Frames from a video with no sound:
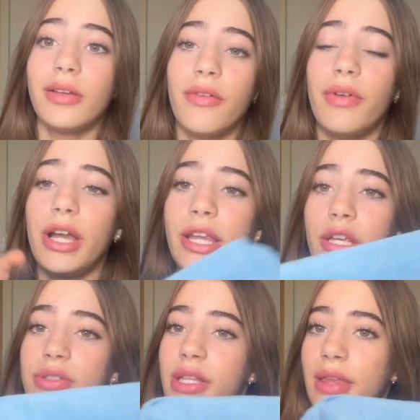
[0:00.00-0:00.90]
Very
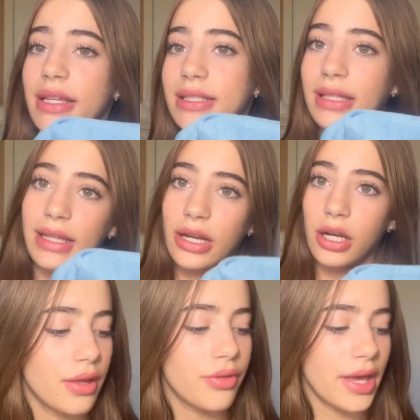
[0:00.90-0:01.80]
cute. Thanks,
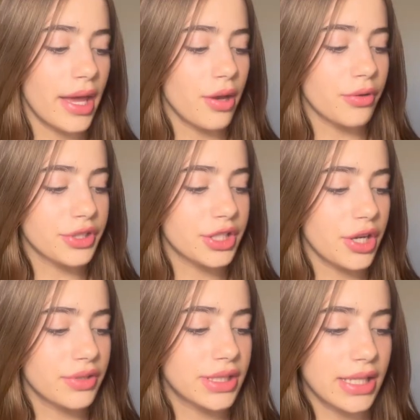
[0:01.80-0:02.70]
Clear. They
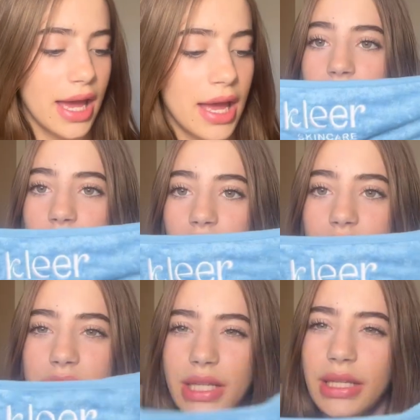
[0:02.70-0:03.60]
also sent a
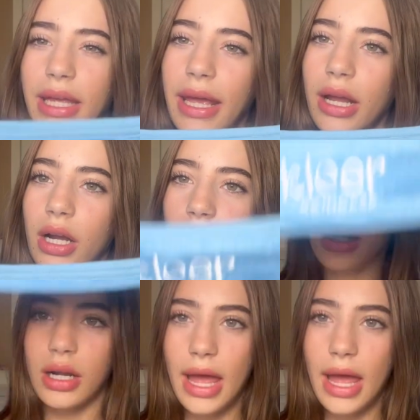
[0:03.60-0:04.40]
little skincare